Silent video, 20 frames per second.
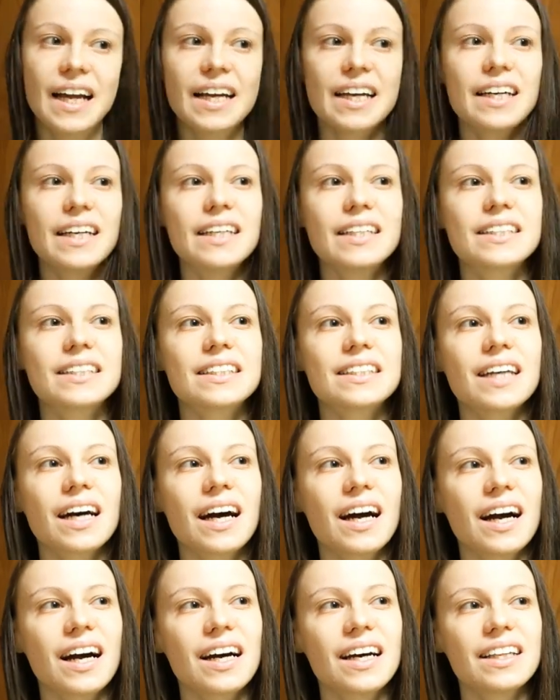And
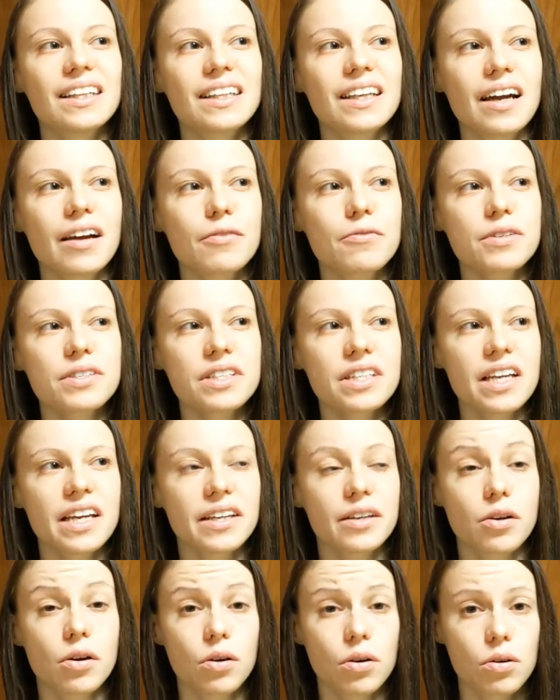I was
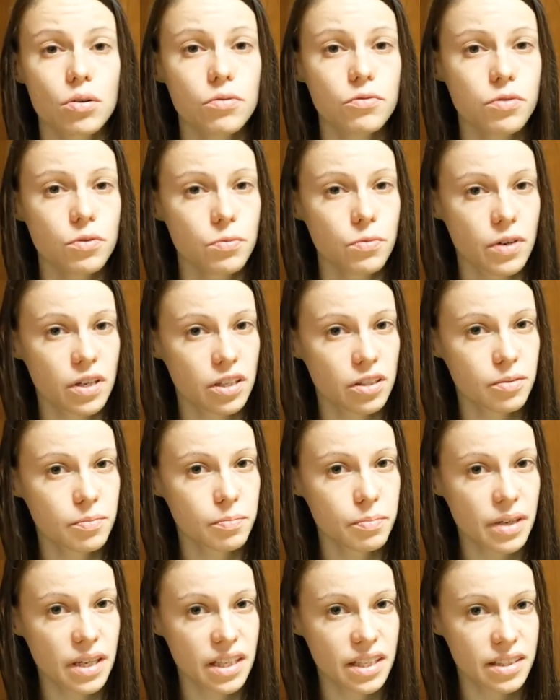like
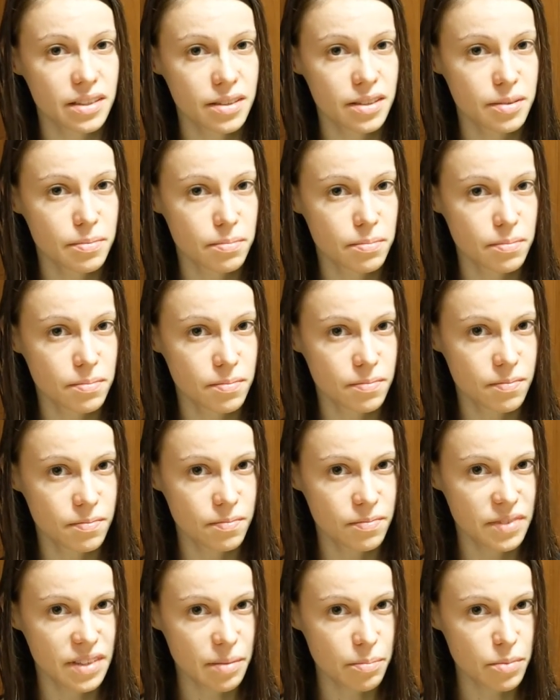overwhelmed by the um,
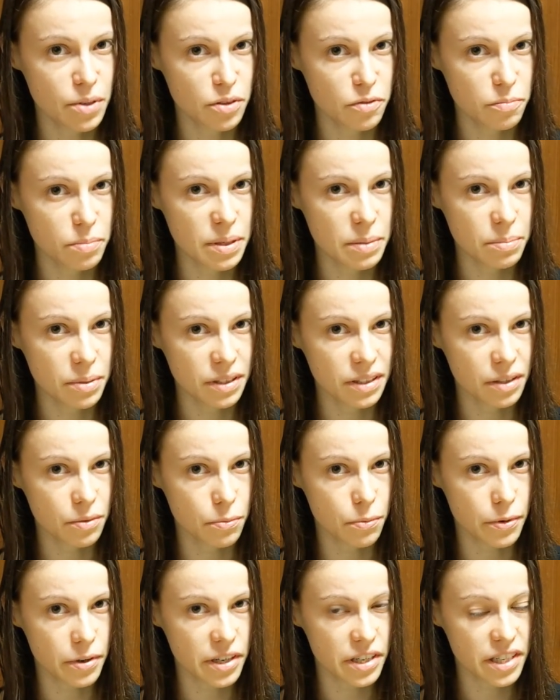number of people
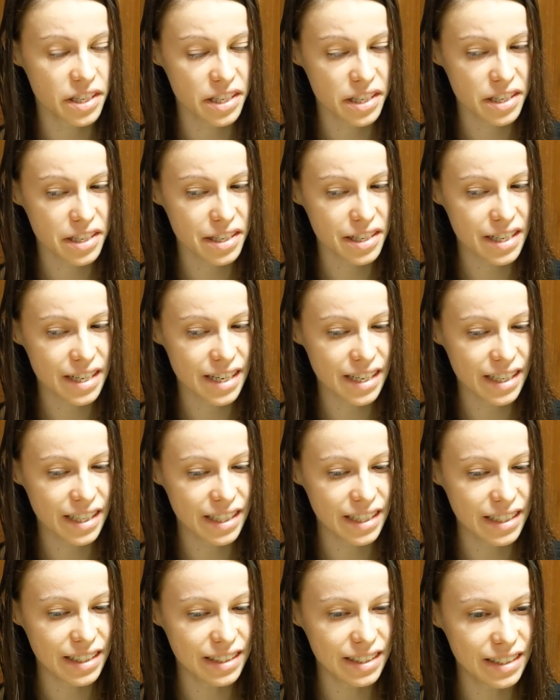that were there.
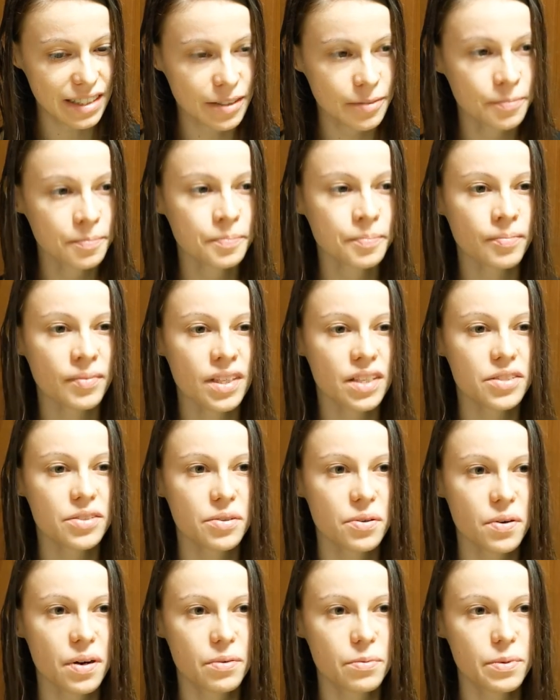And
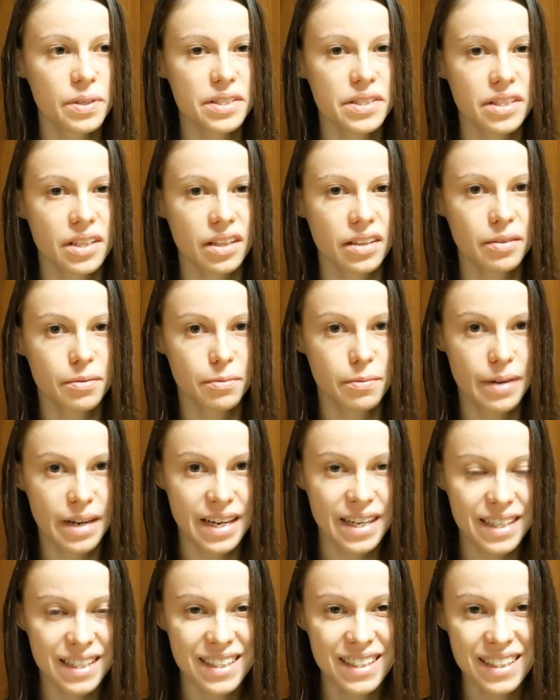so I recently
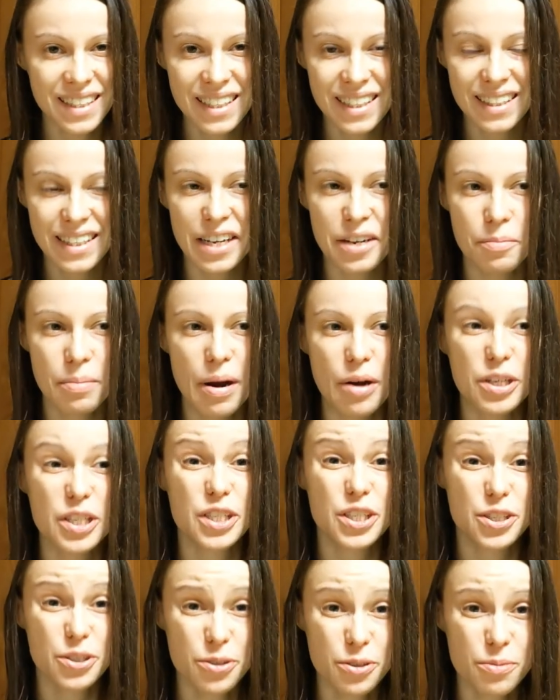read that about
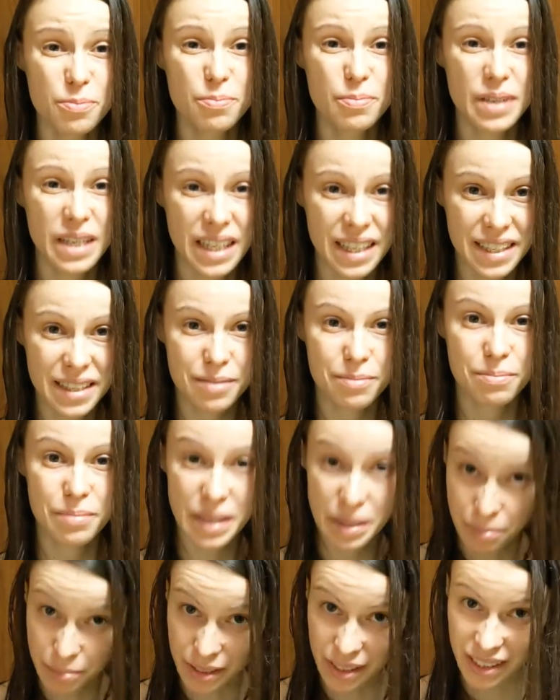two million
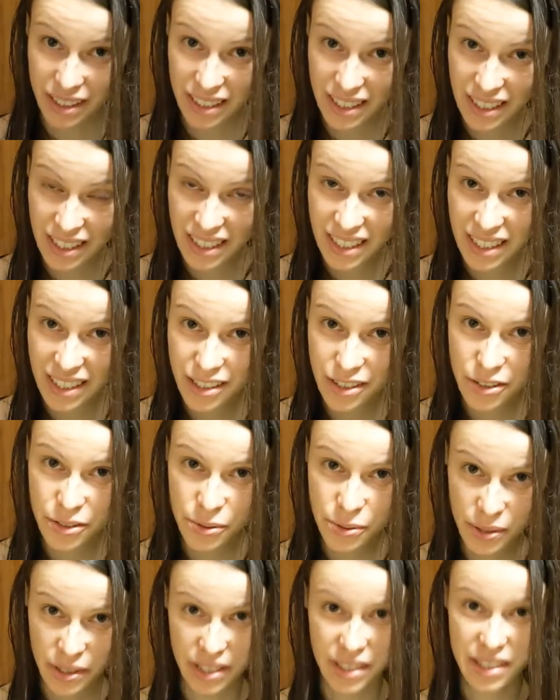people do